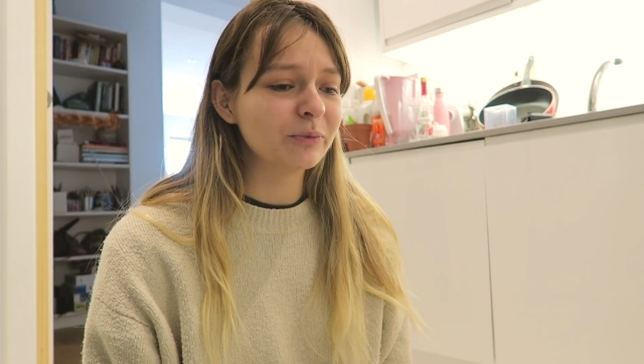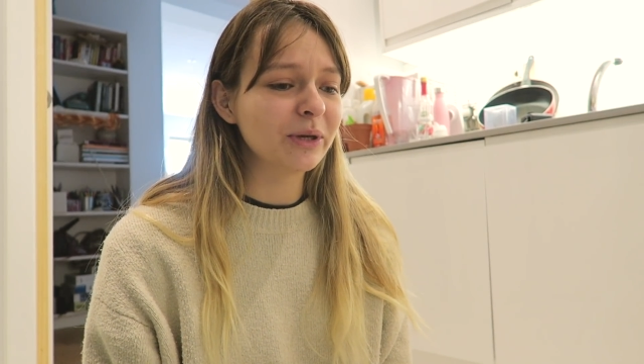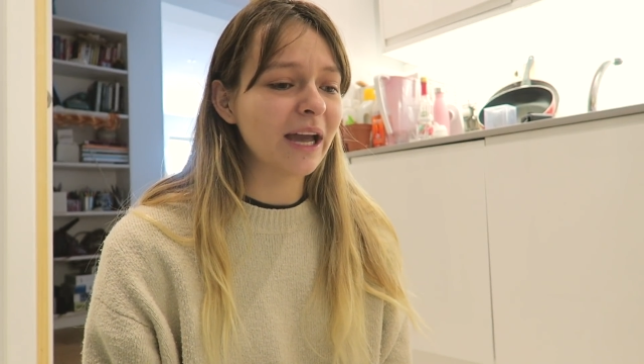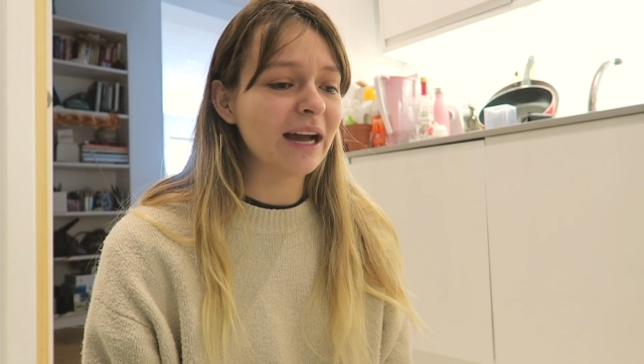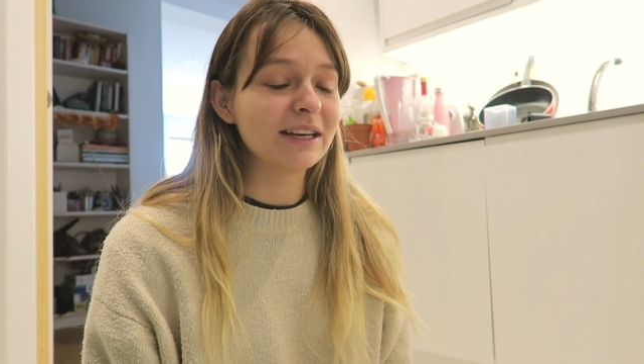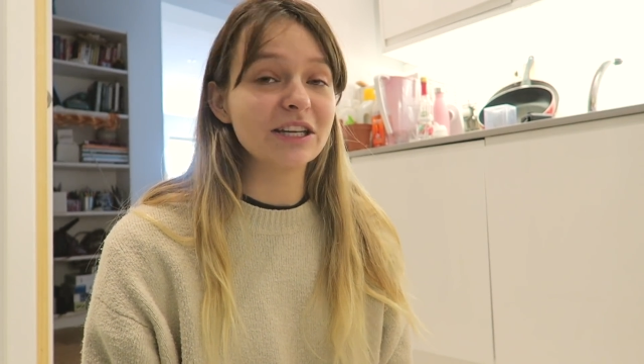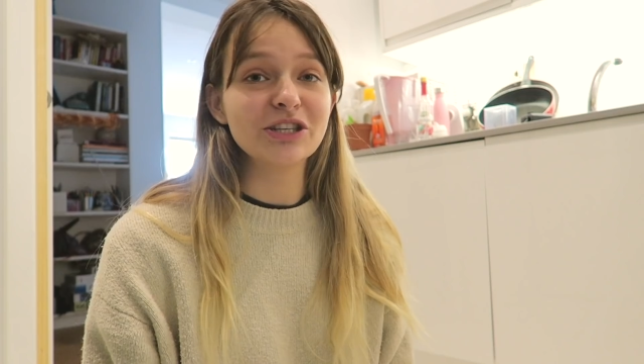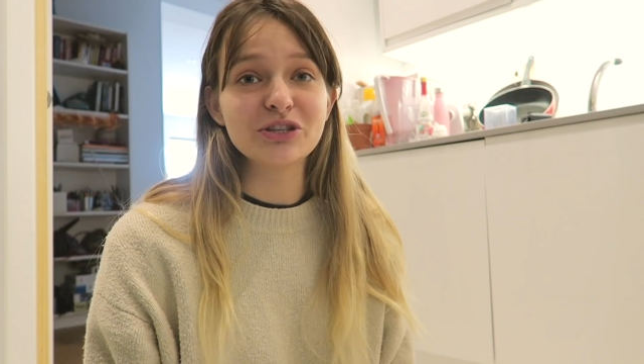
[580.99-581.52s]
we
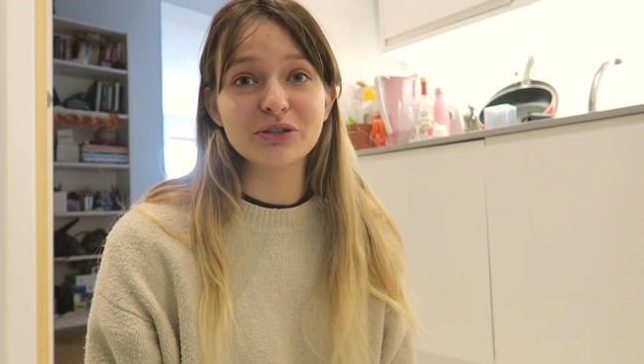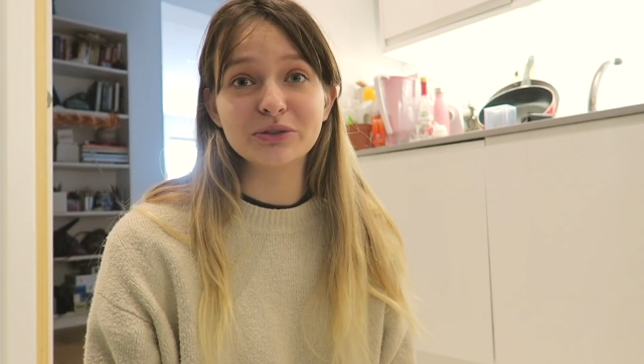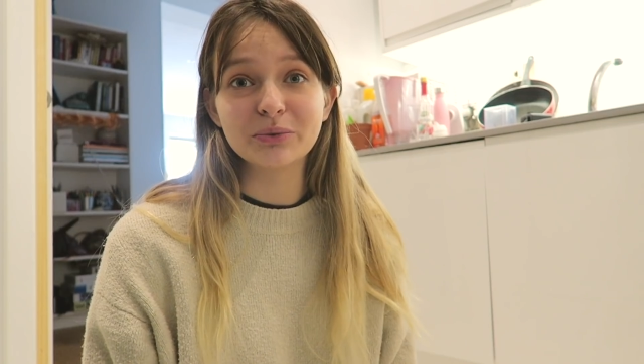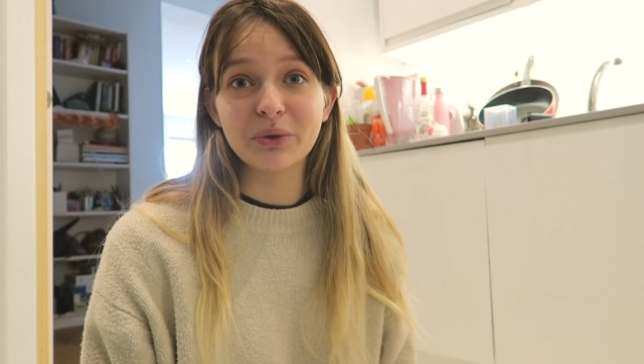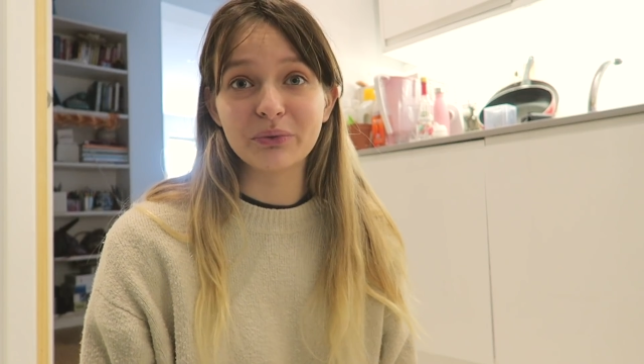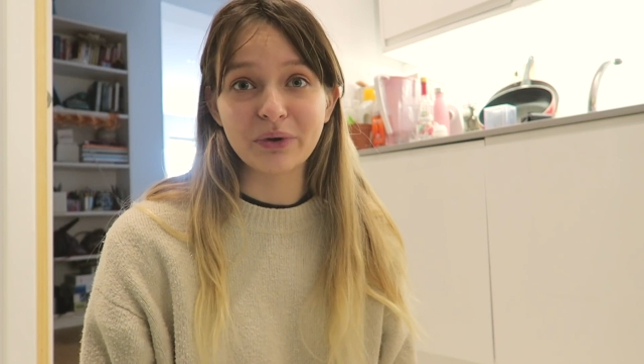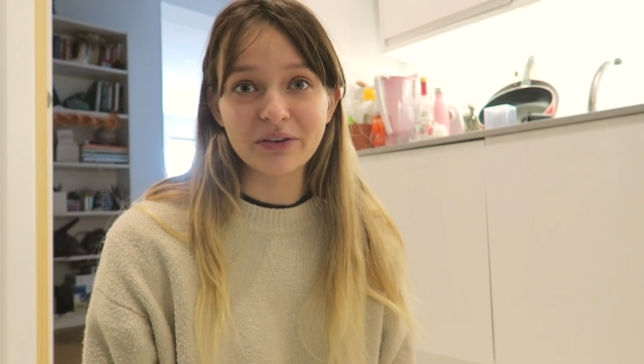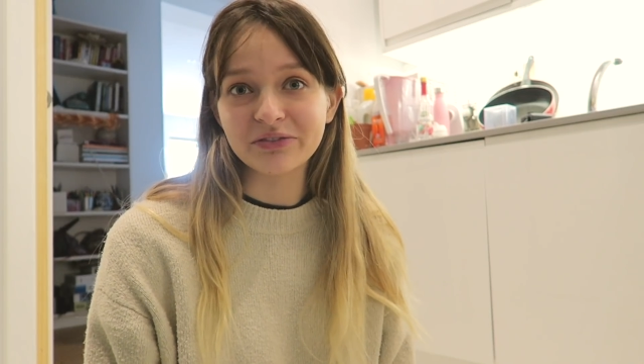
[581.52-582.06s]
had issues
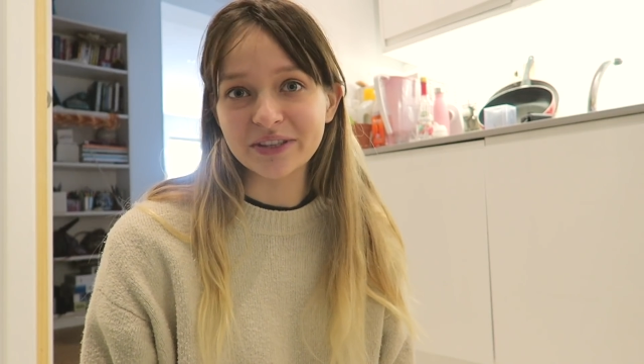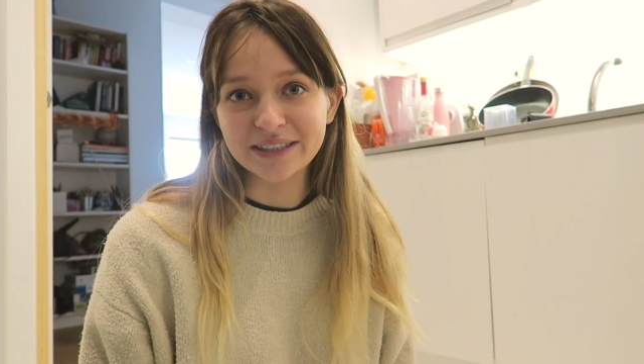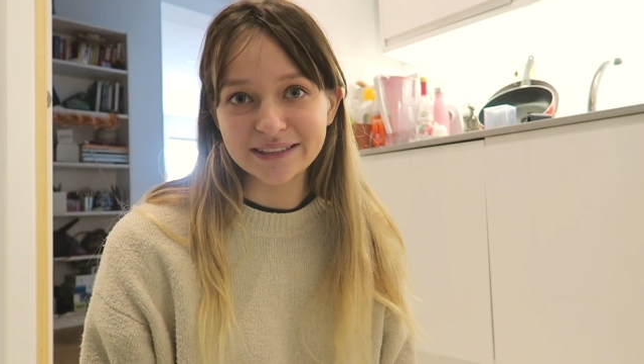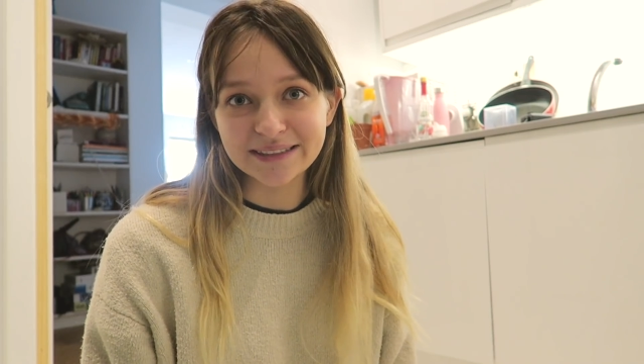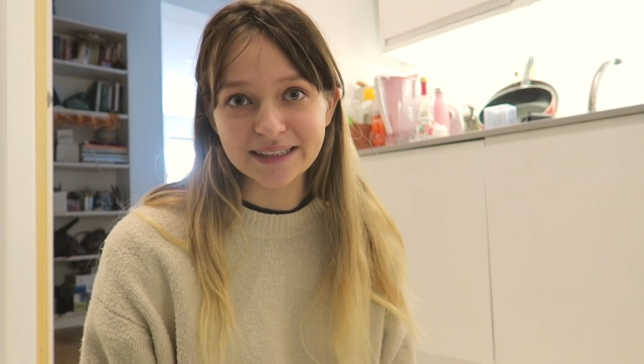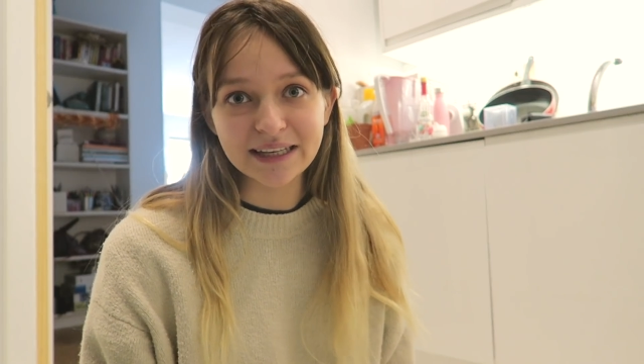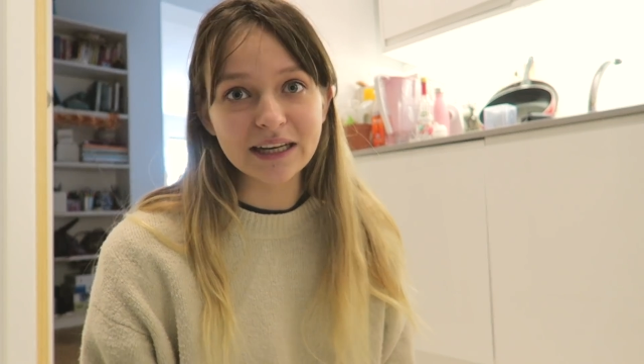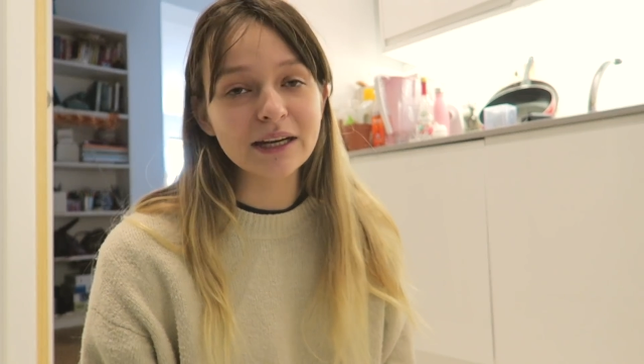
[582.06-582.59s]
with
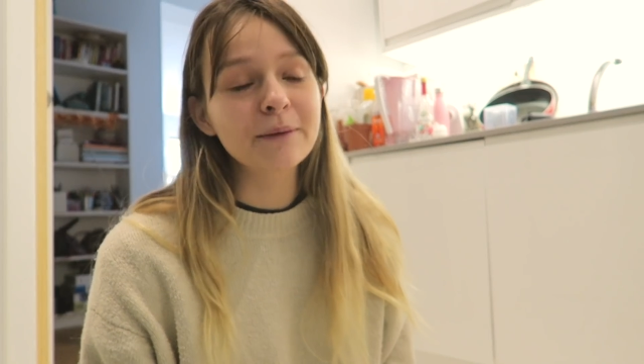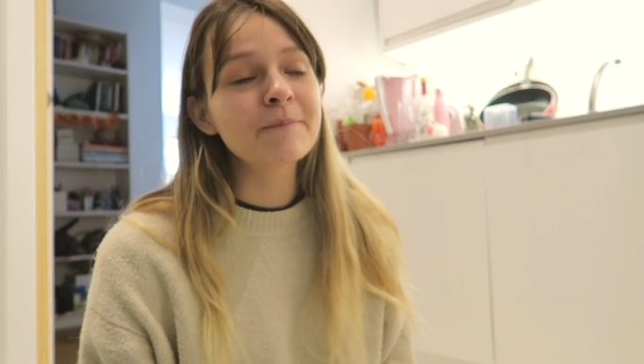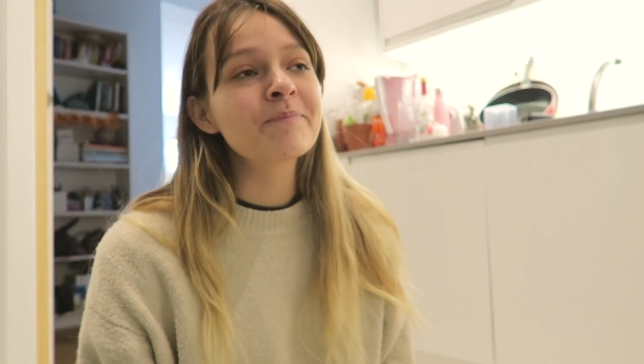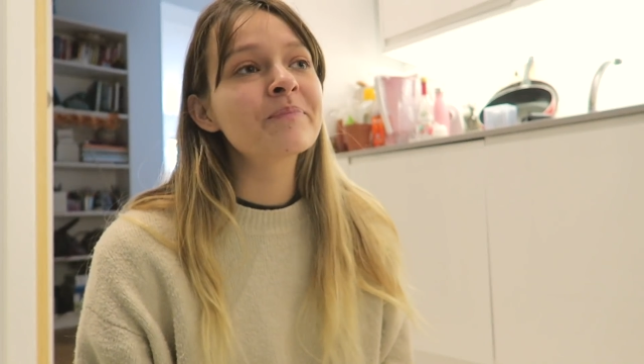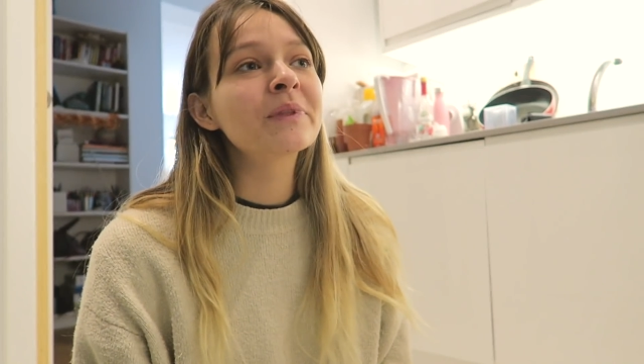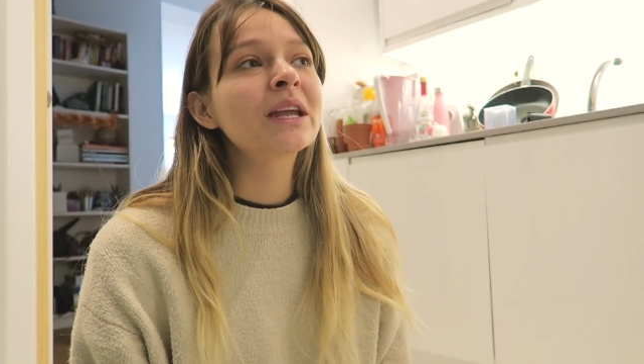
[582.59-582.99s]
referencing.